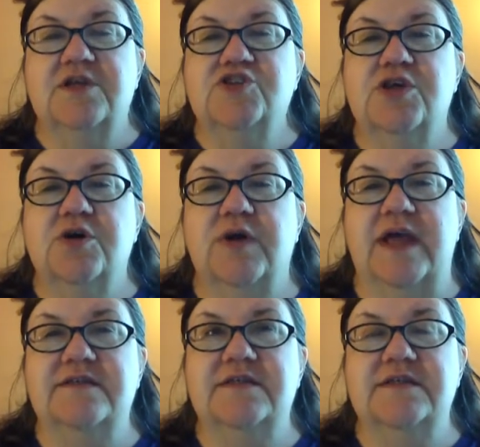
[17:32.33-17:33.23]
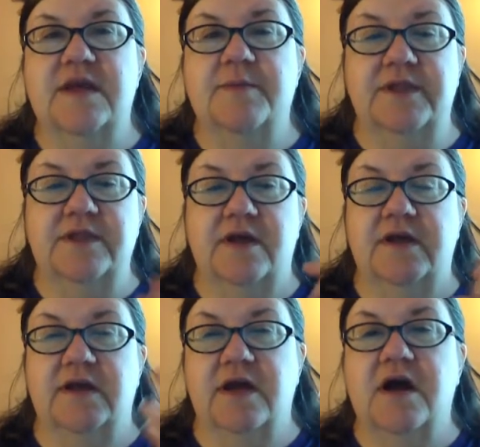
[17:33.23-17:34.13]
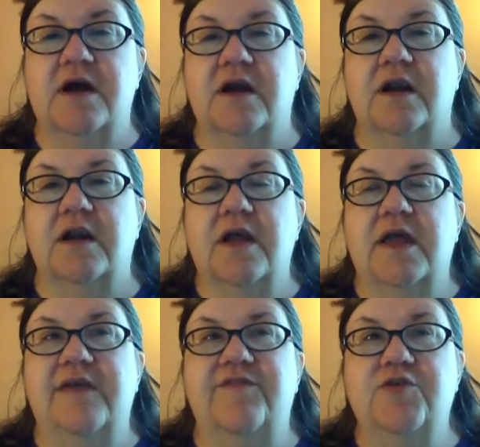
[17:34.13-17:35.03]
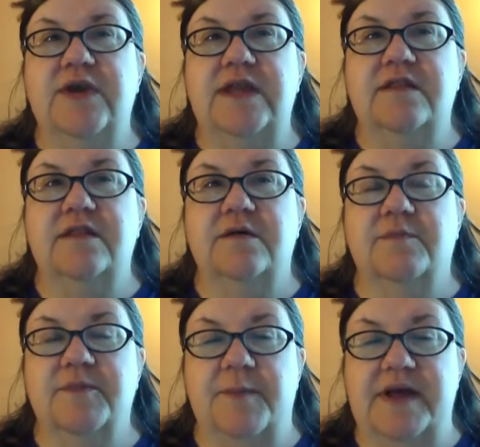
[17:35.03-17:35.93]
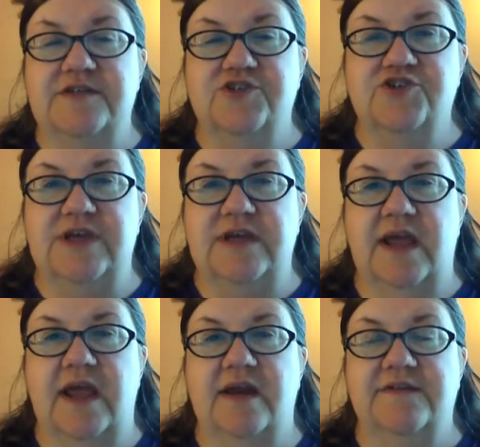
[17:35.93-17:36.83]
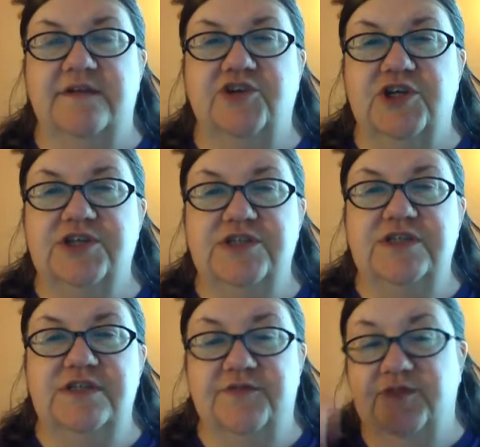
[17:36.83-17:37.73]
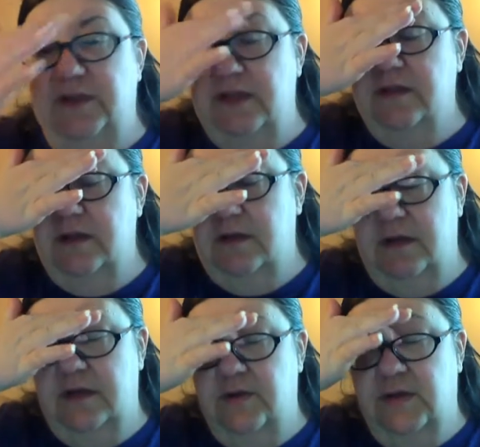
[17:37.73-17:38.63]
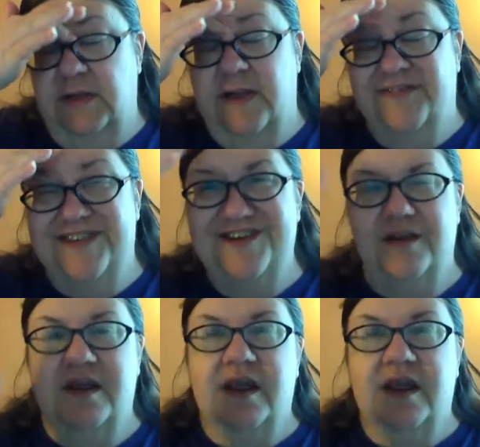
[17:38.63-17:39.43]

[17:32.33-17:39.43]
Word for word: So, as an example, in a car, if you get in the passenger seat and it's adjusted differently than you had left it,